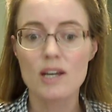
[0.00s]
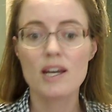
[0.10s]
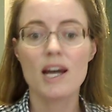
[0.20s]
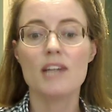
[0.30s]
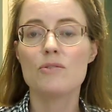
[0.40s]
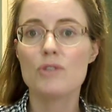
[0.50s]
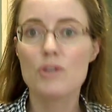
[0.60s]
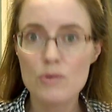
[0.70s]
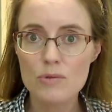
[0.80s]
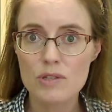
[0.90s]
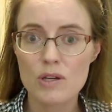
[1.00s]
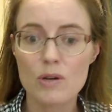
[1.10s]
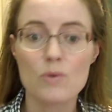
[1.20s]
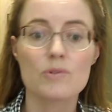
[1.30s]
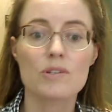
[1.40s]
and you use
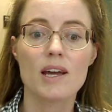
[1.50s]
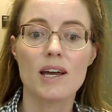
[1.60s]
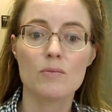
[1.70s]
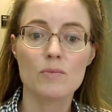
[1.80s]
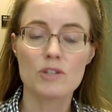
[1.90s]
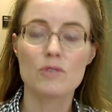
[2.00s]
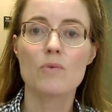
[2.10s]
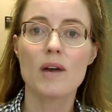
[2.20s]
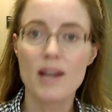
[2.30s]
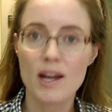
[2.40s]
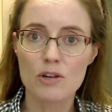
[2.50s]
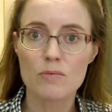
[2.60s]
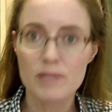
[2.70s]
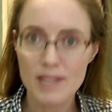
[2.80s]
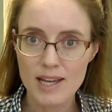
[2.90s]
those, and when you write out your
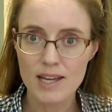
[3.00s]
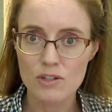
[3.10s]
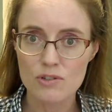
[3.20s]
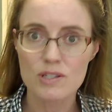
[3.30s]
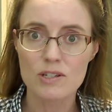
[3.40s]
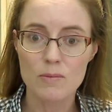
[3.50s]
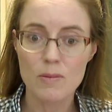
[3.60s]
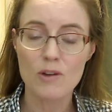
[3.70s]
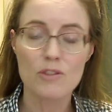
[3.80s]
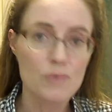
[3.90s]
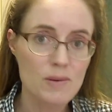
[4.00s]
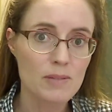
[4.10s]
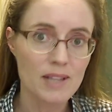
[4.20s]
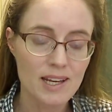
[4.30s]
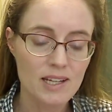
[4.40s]
plan, your part 3
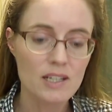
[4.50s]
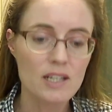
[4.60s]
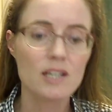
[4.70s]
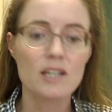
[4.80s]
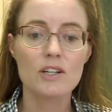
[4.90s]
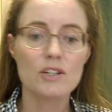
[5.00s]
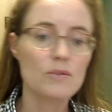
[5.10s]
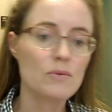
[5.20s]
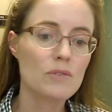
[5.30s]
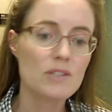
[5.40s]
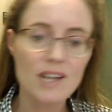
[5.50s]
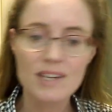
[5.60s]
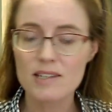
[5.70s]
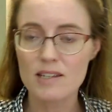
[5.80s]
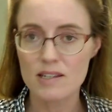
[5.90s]
plan, you
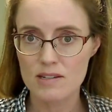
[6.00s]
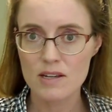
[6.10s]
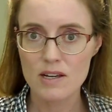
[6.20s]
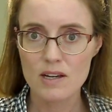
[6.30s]
cite these